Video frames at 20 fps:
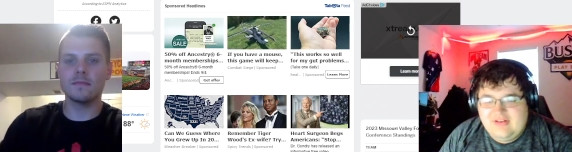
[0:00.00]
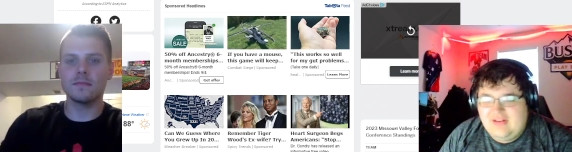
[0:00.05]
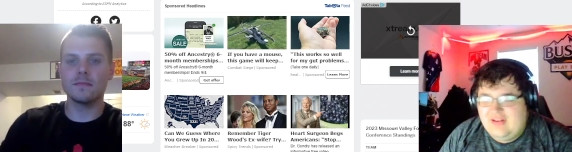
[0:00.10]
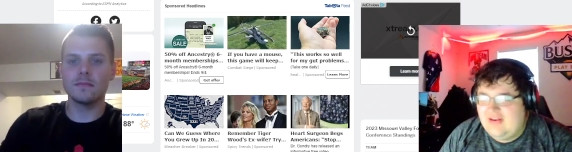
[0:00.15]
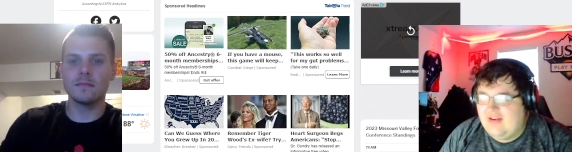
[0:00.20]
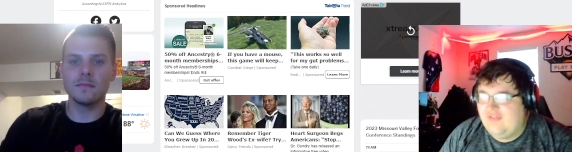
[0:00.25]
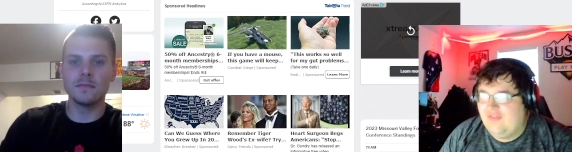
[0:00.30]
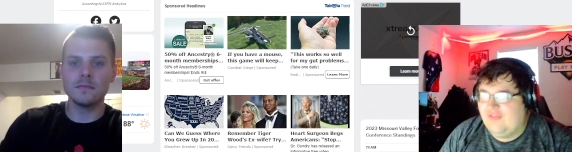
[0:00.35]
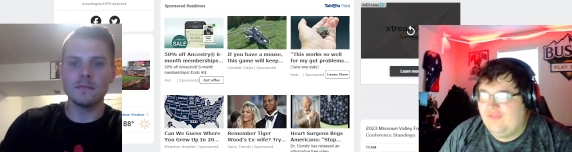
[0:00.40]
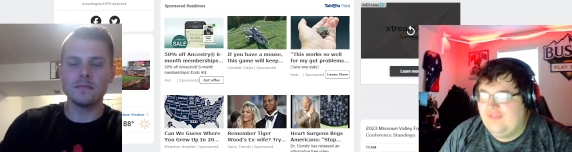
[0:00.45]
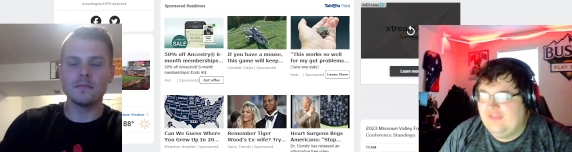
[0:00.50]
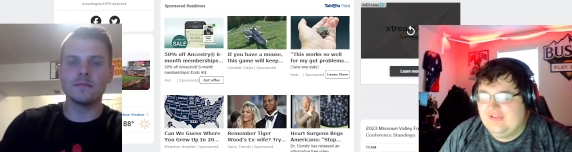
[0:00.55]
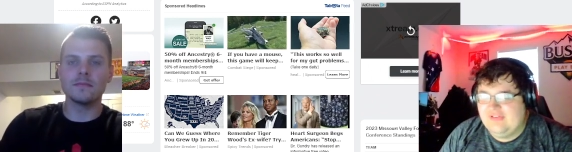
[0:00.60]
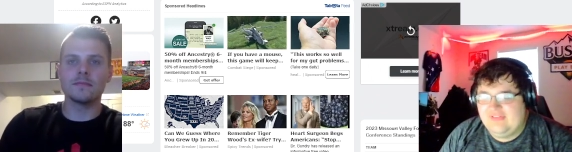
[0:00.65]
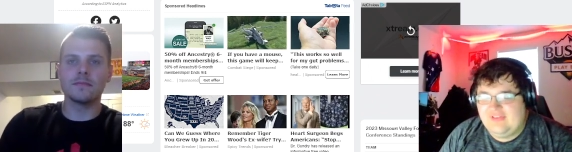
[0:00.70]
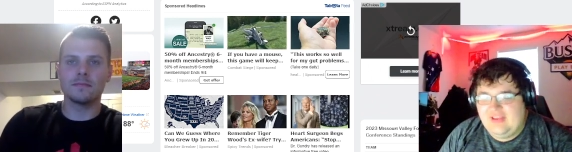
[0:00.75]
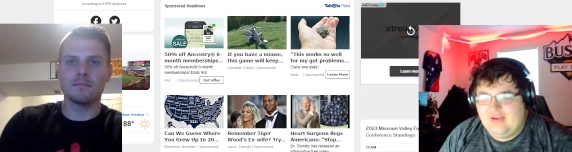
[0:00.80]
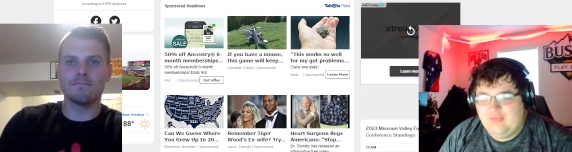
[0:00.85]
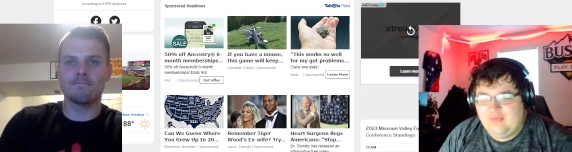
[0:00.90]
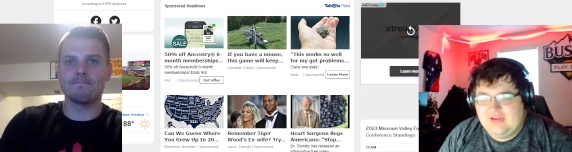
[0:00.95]
Speaker 1: it never feels
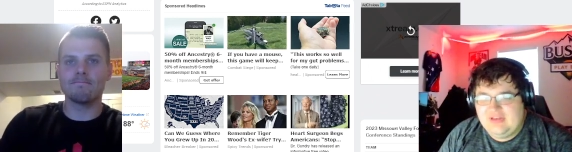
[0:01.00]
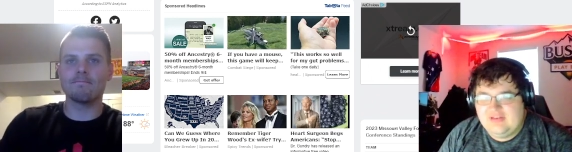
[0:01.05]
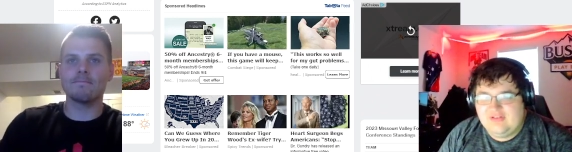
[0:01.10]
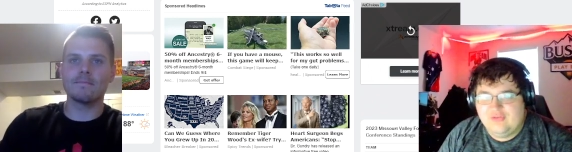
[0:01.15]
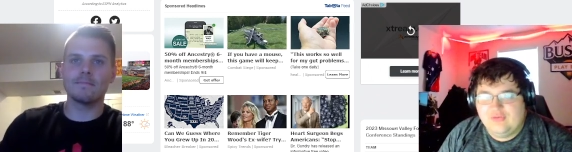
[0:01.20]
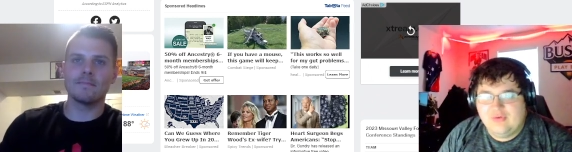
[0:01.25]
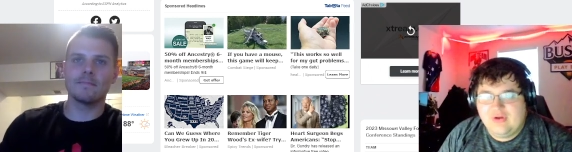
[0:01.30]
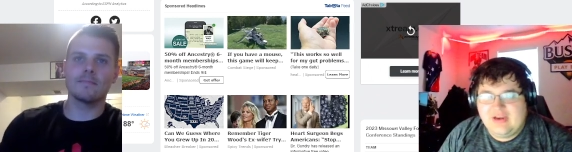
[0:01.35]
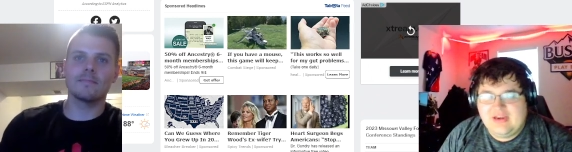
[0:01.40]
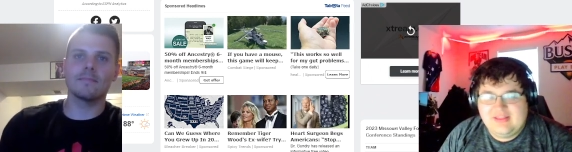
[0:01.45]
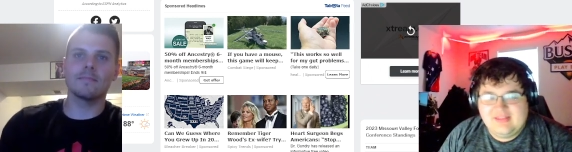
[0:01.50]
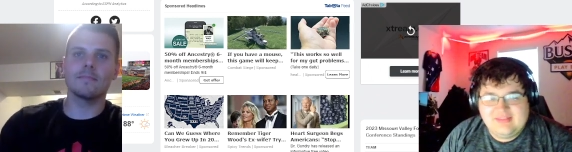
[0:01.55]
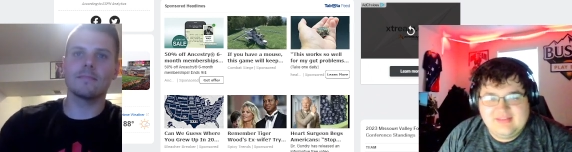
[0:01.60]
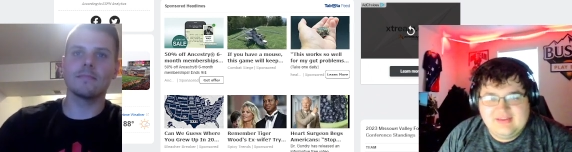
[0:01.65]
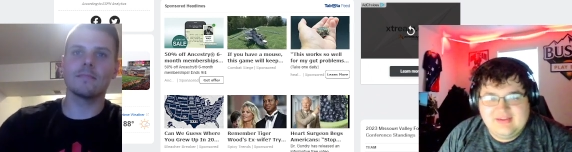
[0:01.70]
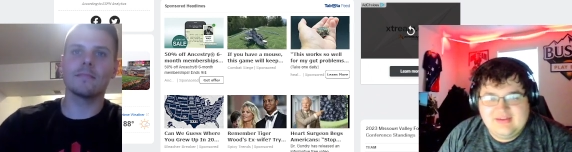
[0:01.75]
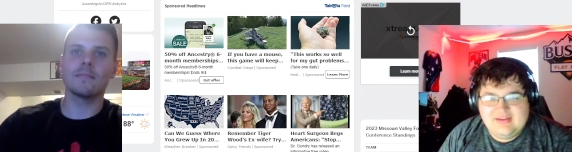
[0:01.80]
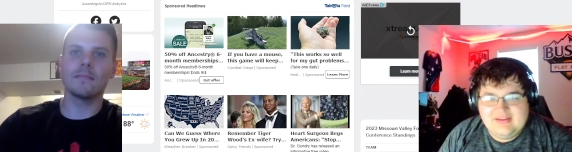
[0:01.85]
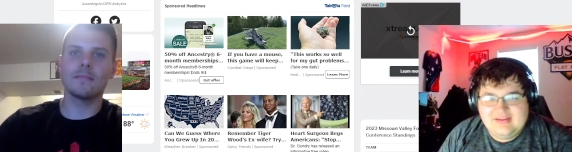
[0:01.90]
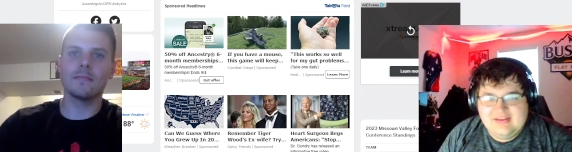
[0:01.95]
like we do
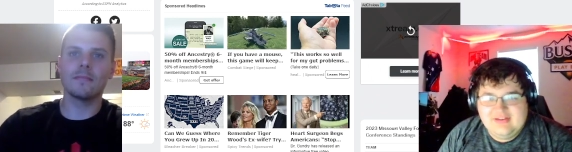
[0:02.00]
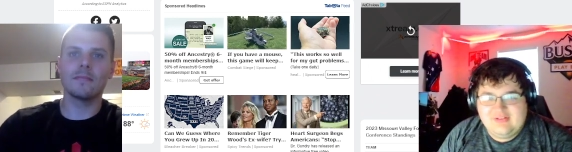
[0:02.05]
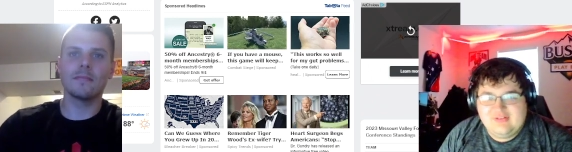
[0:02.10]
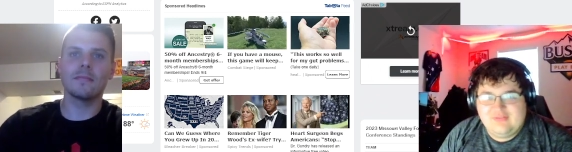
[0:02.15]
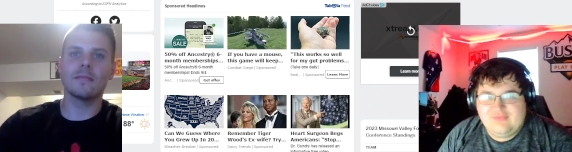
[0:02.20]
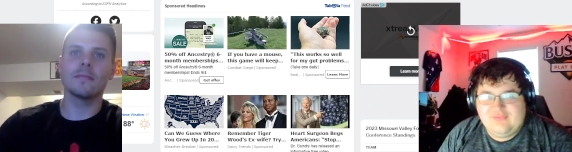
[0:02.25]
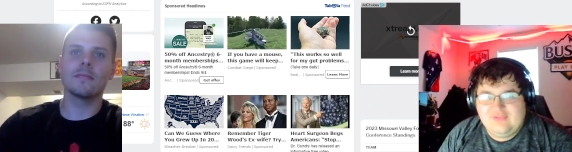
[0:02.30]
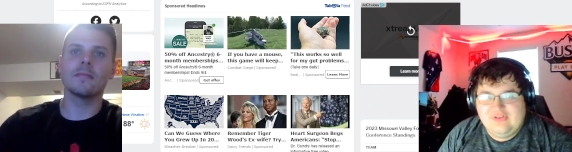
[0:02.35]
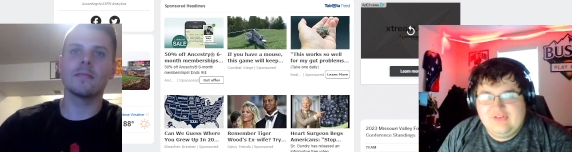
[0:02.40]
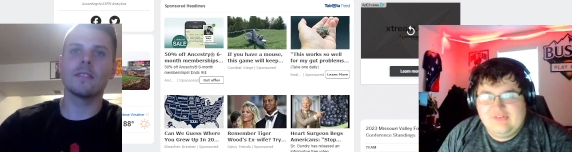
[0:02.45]
anything. It just feels